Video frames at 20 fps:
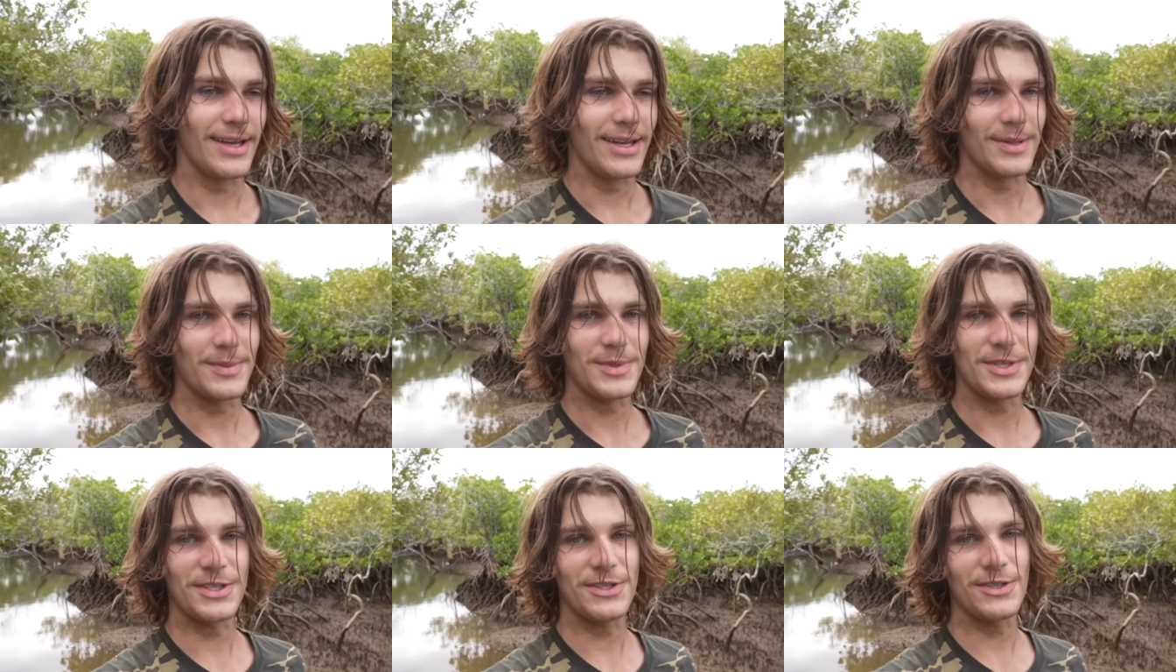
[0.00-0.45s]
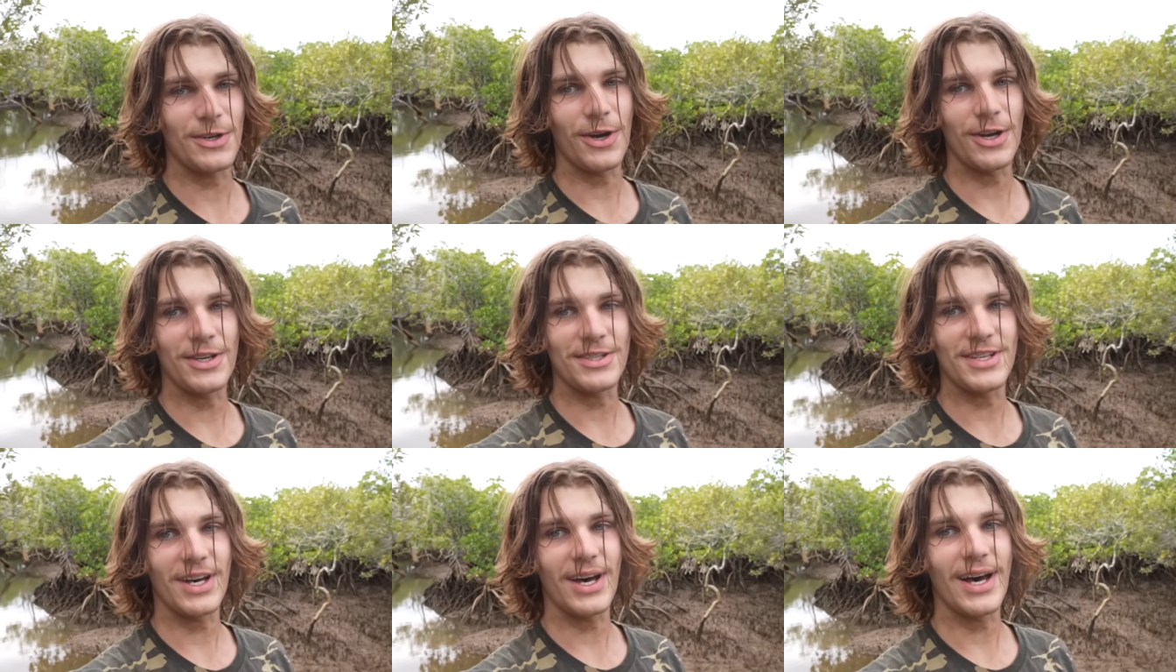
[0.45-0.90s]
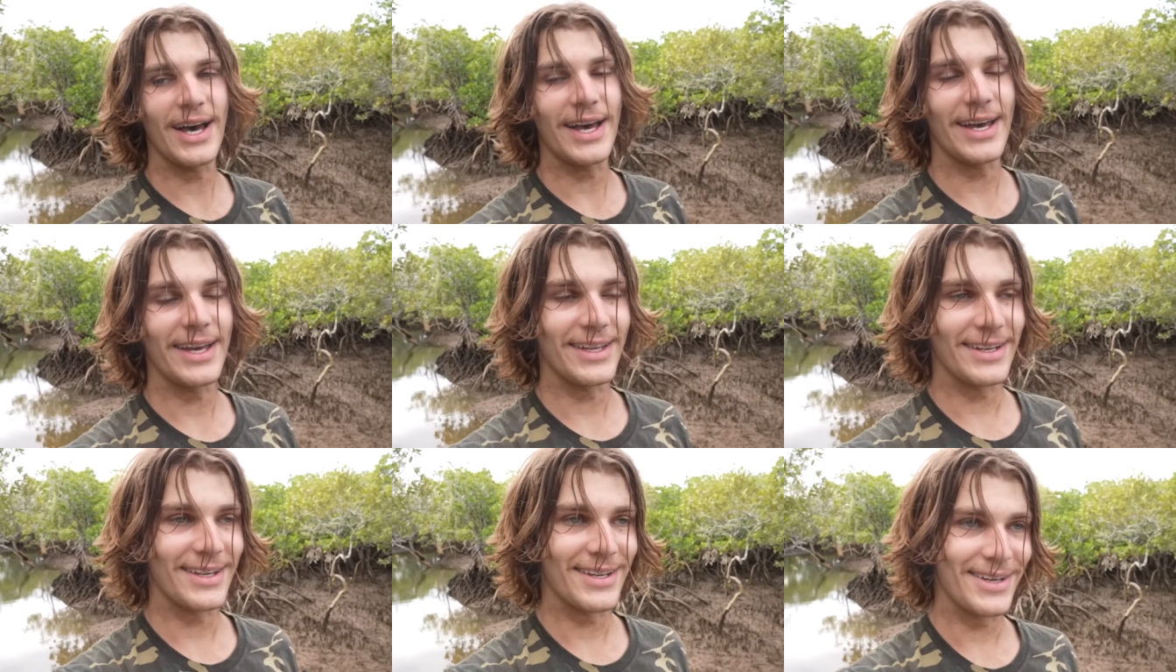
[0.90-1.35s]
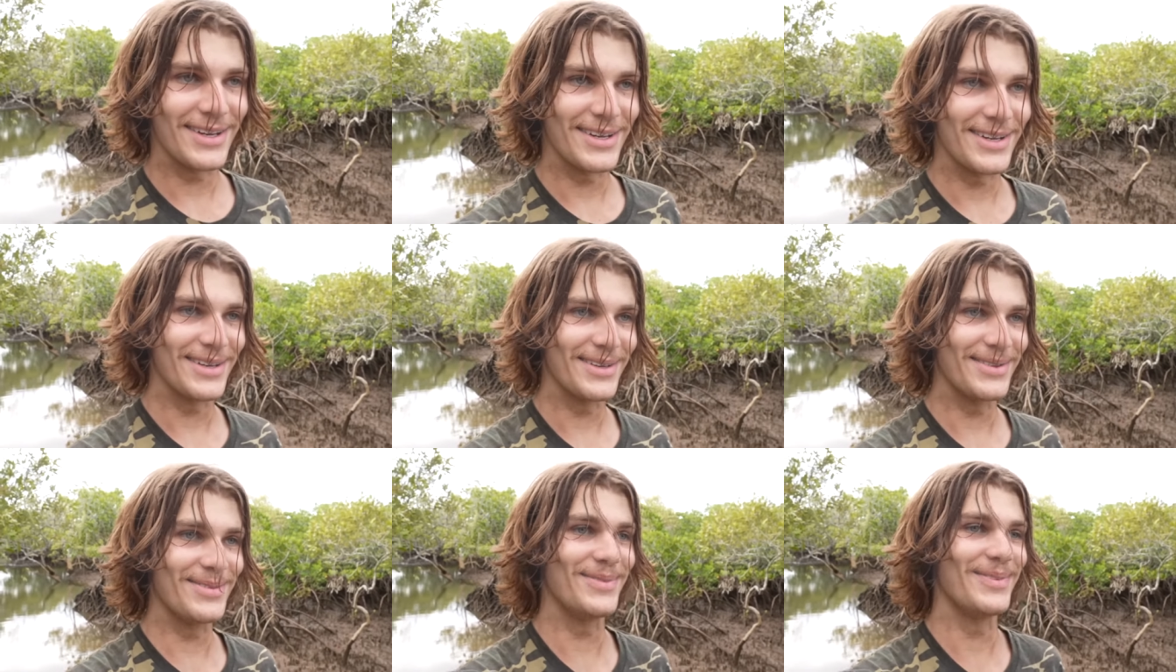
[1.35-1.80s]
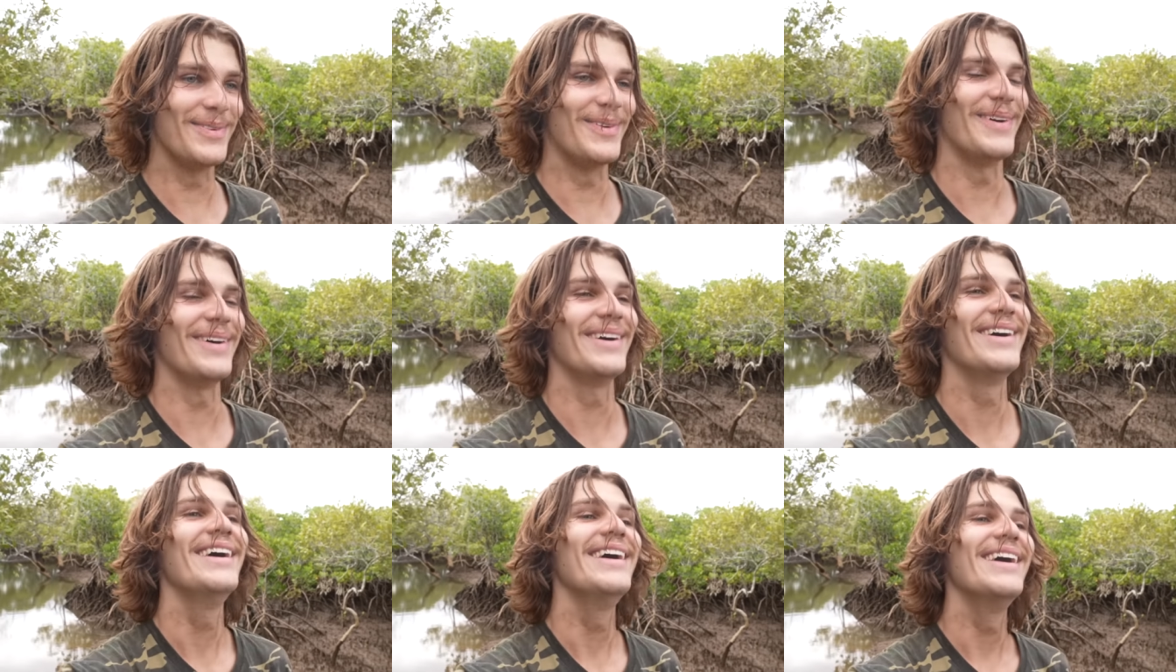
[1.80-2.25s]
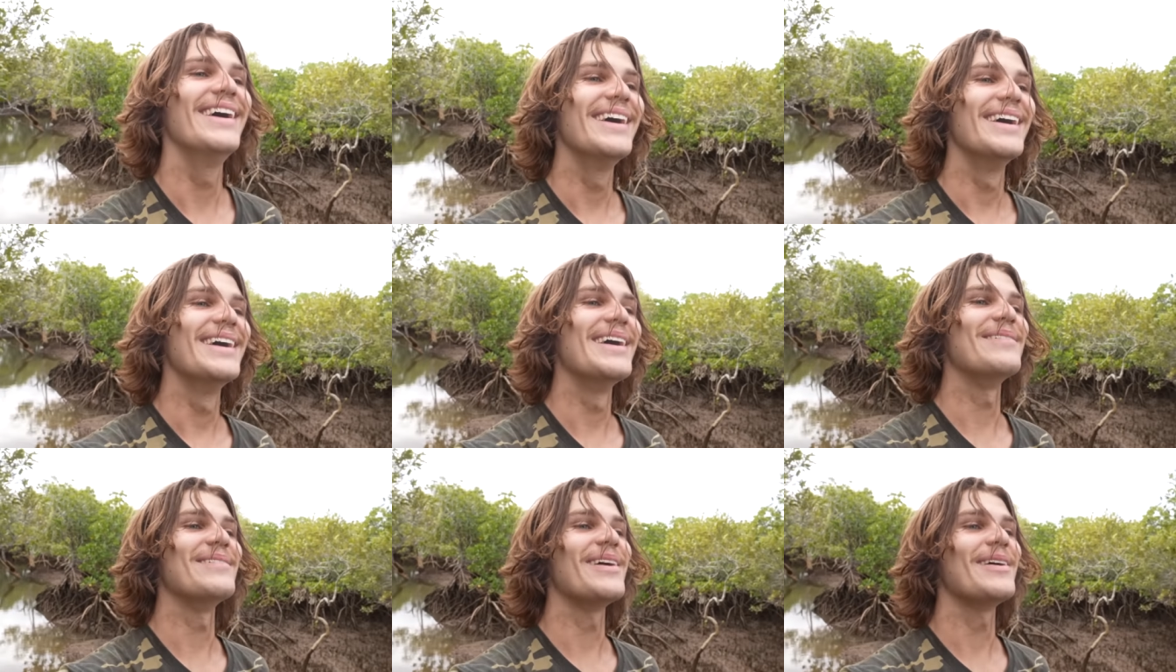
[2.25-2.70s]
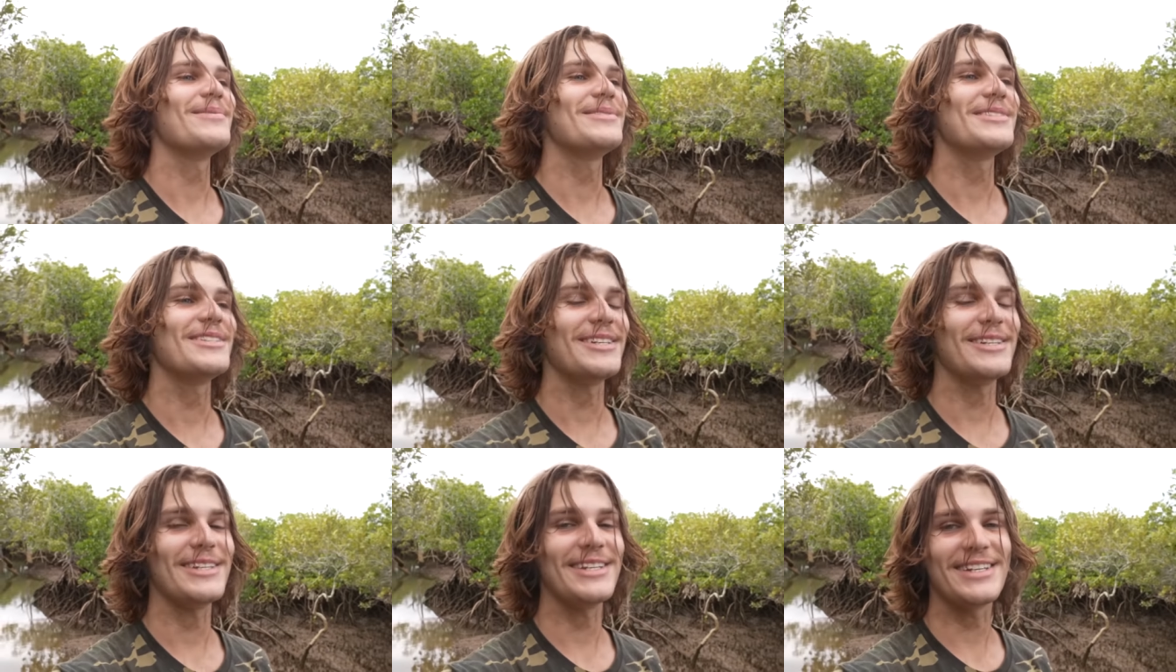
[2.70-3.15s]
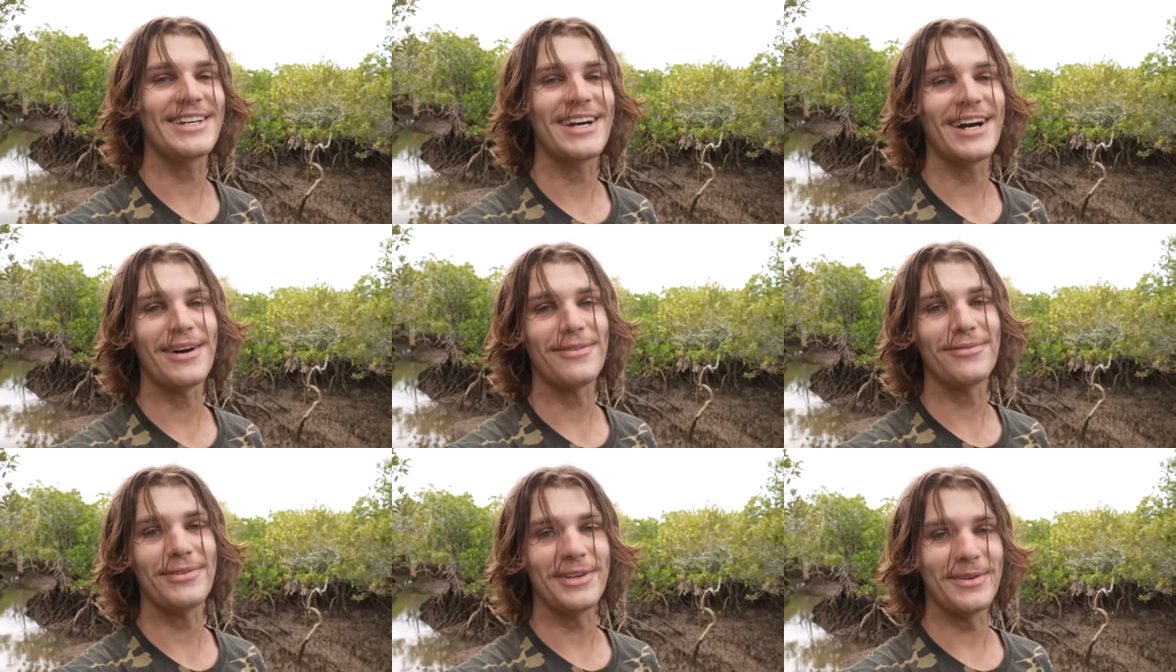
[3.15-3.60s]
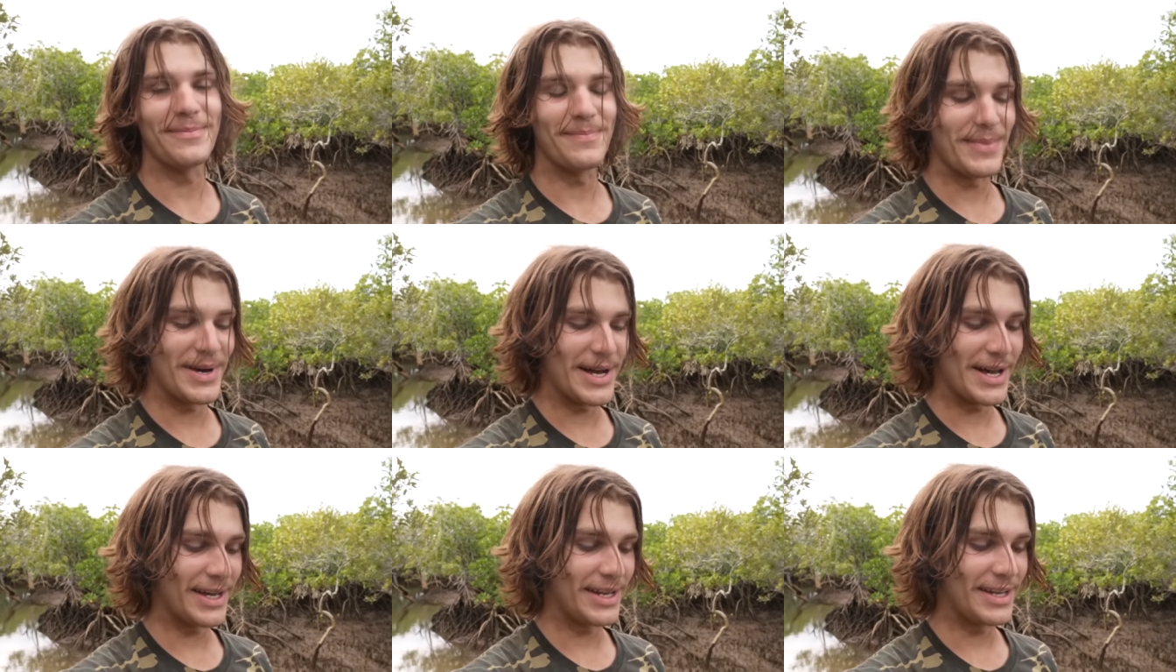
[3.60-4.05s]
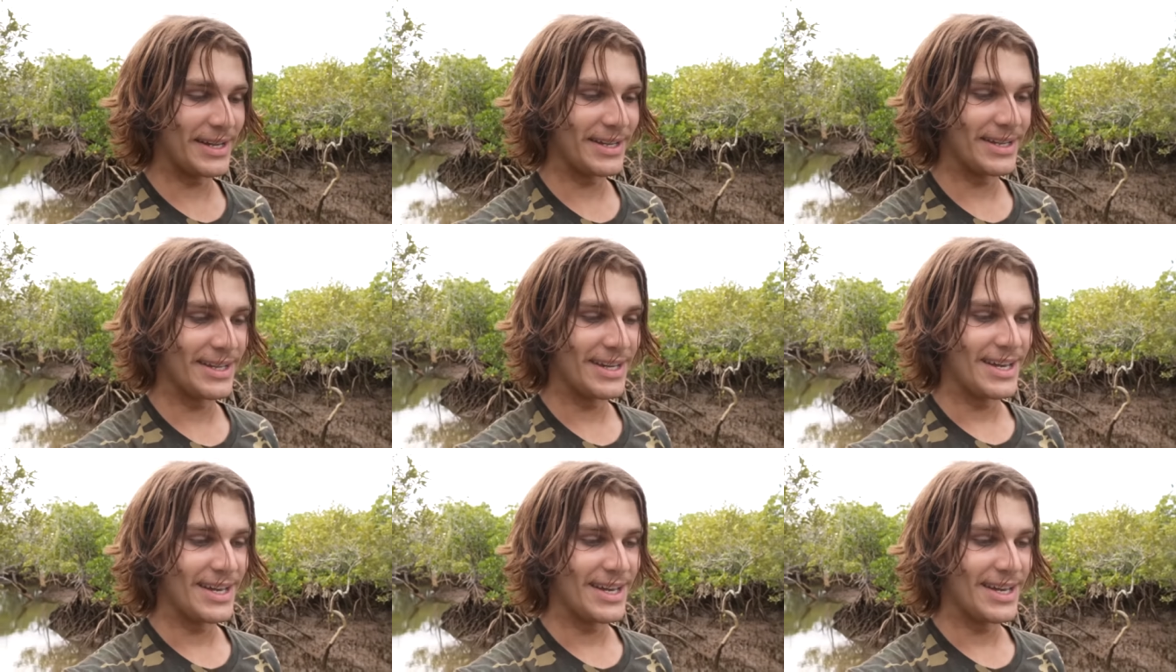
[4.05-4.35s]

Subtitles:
So tired. I'm absolutely covered in mud.